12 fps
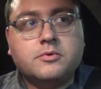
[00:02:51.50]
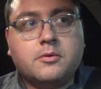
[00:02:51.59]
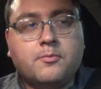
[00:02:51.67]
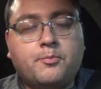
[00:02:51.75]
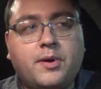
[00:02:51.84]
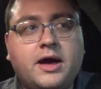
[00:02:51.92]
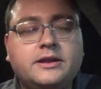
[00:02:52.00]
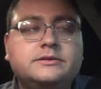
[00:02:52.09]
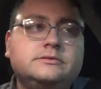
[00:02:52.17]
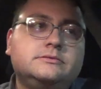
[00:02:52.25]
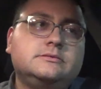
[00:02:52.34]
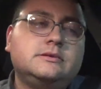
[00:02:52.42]
But
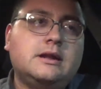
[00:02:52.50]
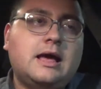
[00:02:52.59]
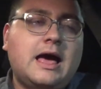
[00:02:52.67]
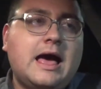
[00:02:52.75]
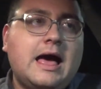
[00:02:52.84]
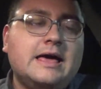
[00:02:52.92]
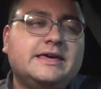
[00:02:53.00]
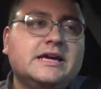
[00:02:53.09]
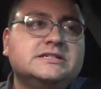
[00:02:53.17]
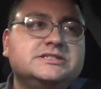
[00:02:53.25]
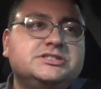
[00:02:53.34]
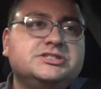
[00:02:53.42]
I
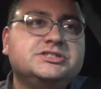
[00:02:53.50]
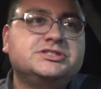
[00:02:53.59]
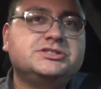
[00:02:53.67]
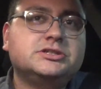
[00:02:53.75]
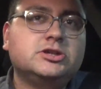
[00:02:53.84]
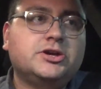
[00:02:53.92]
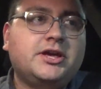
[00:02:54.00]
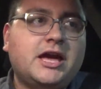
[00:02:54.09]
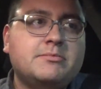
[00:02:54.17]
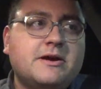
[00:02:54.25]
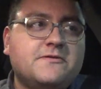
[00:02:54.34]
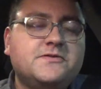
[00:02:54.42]
guess just looking
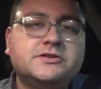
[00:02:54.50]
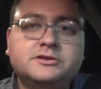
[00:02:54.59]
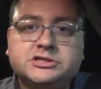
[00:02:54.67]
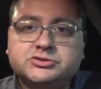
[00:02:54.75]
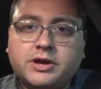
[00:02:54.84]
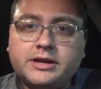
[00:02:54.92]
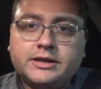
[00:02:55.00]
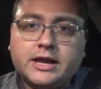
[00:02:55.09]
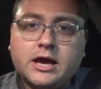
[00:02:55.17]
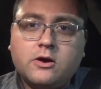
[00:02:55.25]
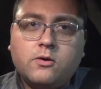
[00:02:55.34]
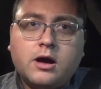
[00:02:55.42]
at my feelings right
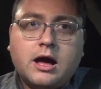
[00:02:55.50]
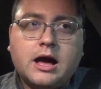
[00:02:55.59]
now,